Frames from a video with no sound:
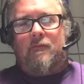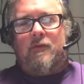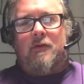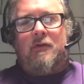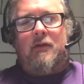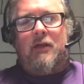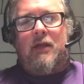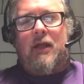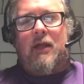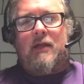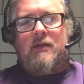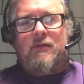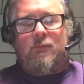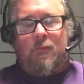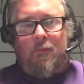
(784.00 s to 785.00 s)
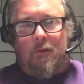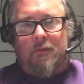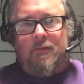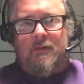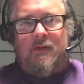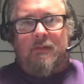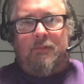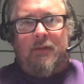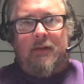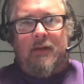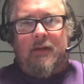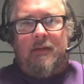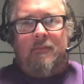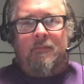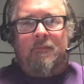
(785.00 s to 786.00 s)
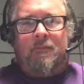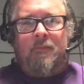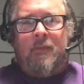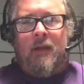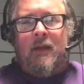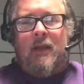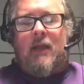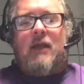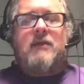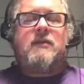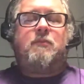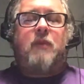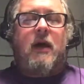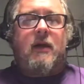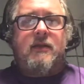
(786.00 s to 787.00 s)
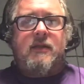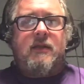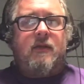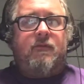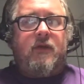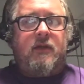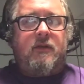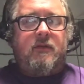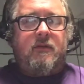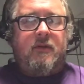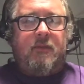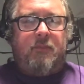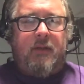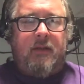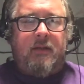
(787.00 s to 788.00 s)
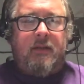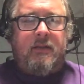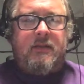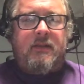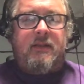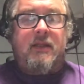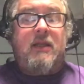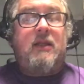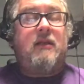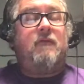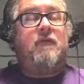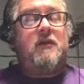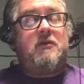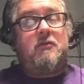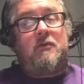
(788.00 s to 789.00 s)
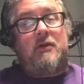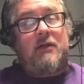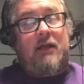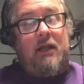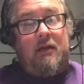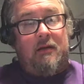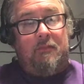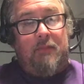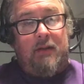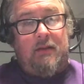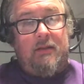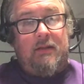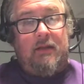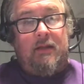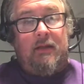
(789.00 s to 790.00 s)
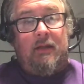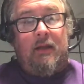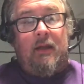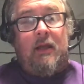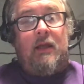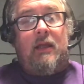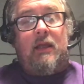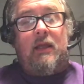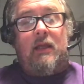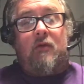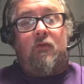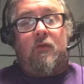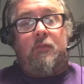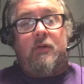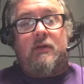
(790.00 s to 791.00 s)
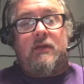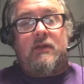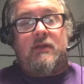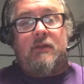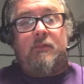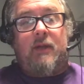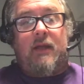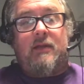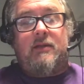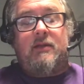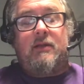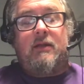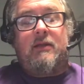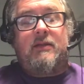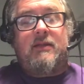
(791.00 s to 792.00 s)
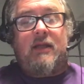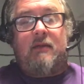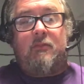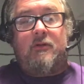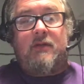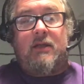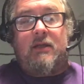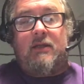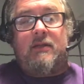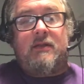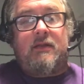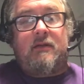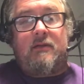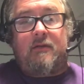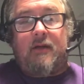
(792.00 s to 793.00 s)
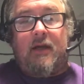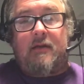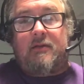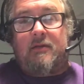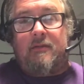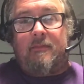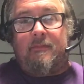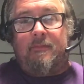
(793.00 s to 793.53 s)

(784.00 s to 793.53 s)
learning has roles to play, has positive interdependence, individual accountability, equal participation, and simultaneous interaction.